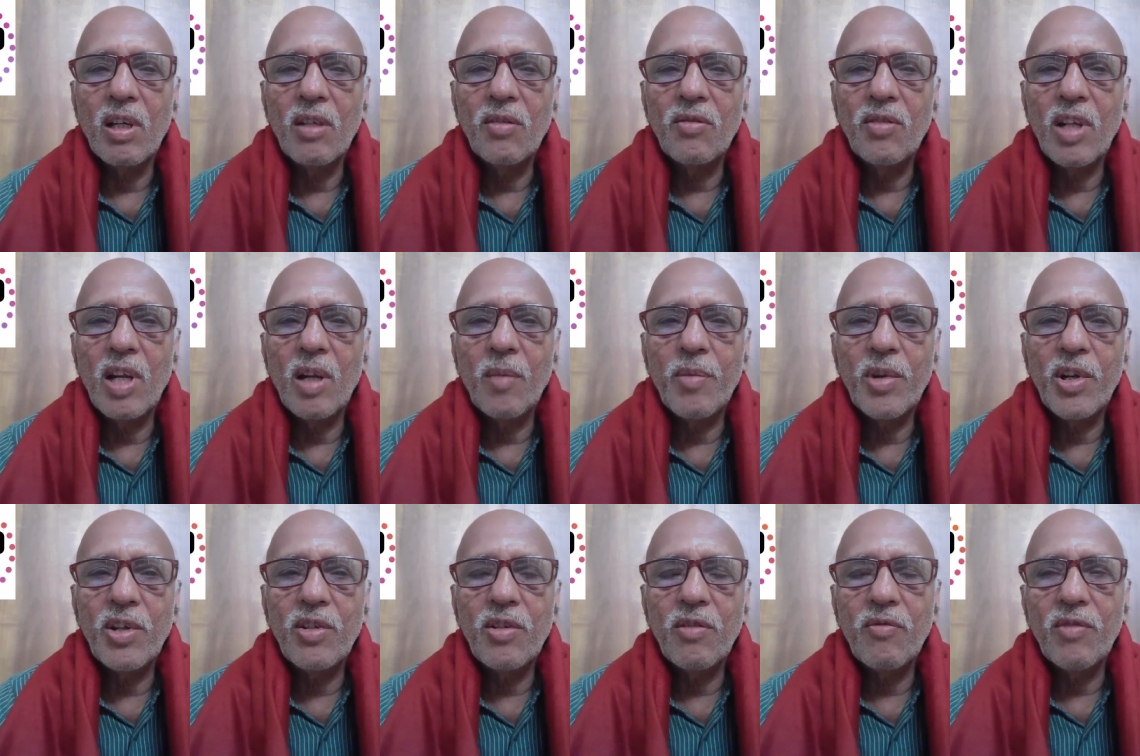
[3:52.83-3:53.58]

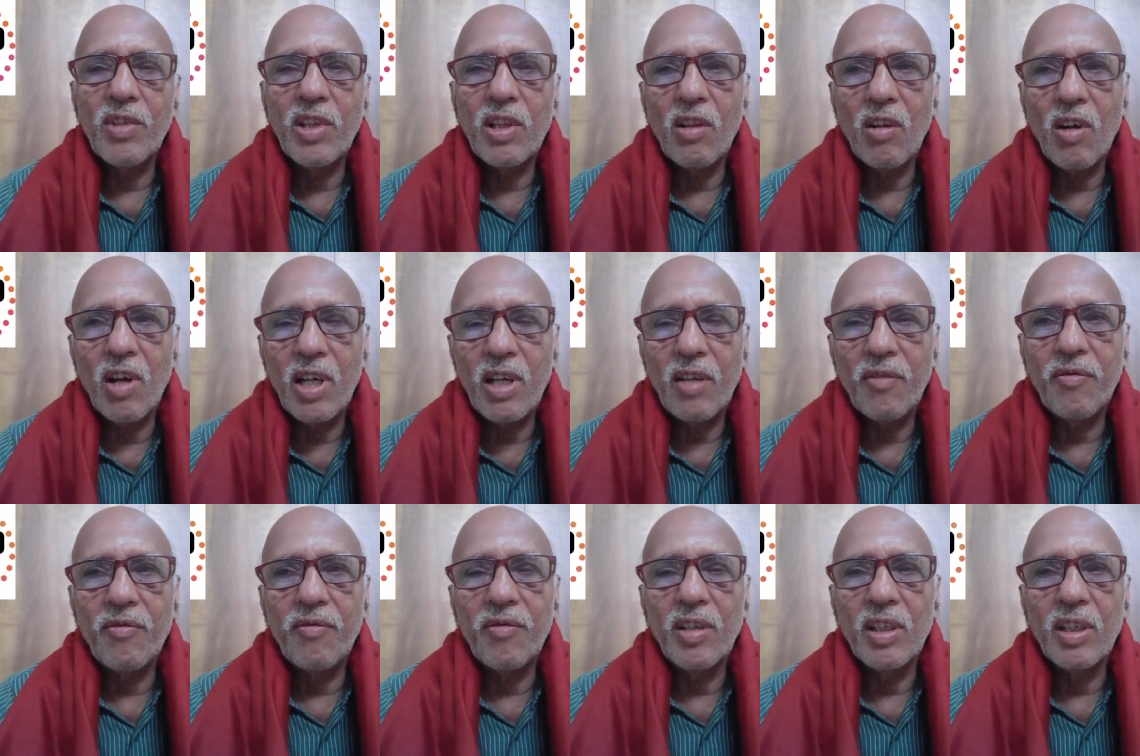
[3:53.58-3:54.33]
celebration with lot
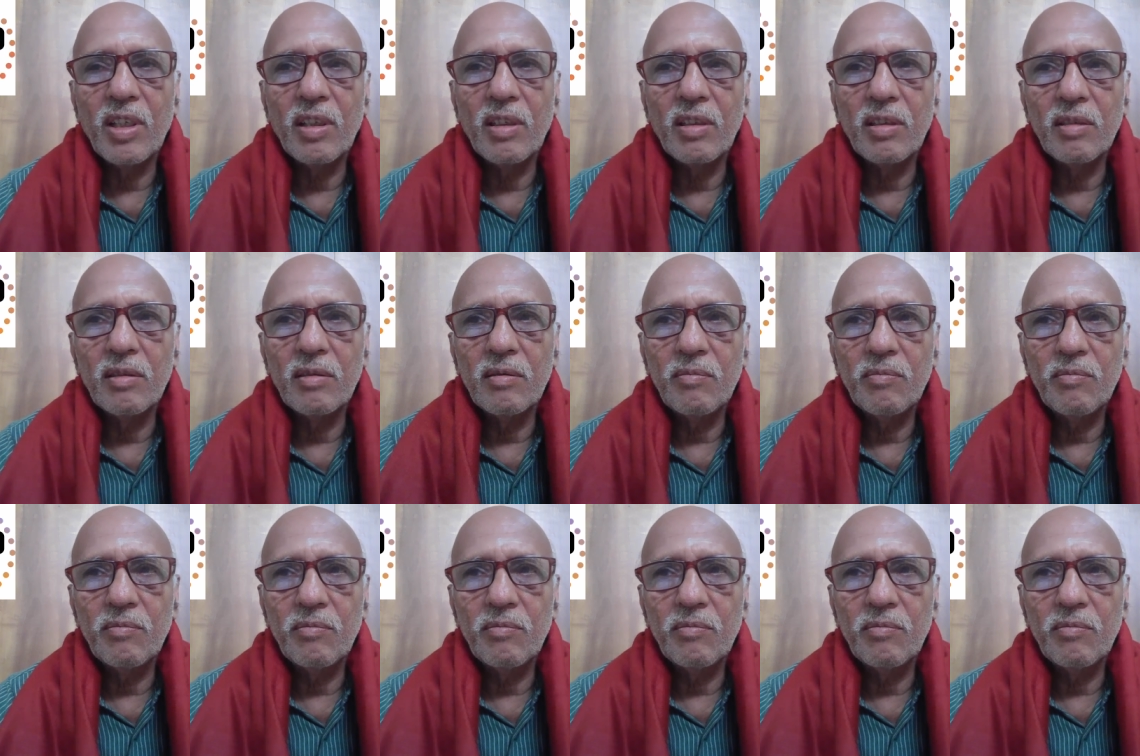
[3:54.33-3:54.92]
of